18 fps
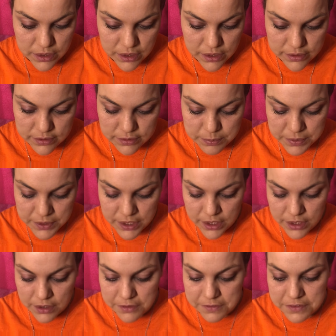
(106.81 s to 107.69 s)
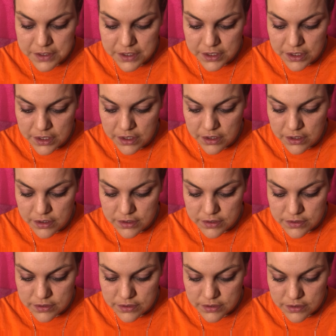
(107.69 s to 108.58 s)
SPF it
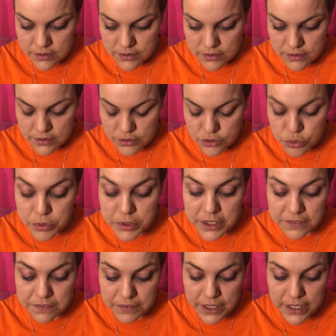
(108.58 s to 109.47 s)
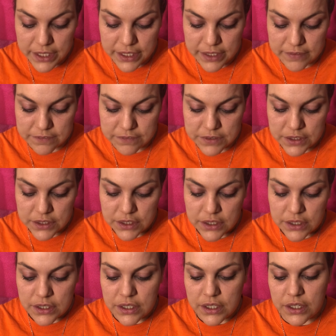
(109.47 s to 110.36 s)
is. 25.
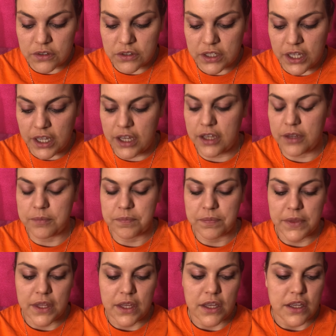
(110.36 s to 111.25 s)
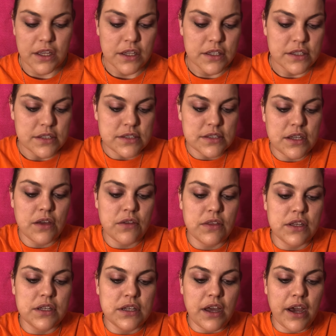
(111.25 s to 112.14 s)
Okay. So
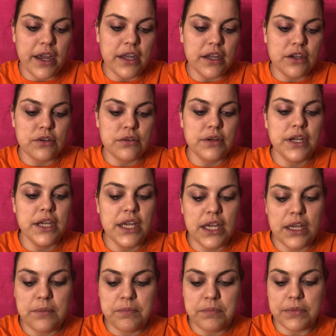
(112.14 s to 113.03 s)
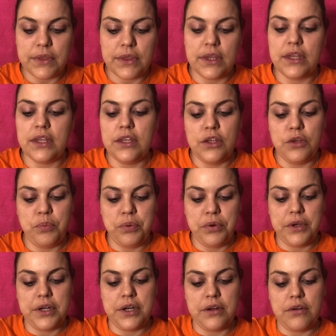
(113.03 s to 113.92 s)
the night cream, you
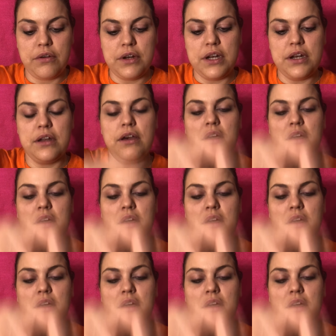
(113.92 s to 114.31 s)
put it on at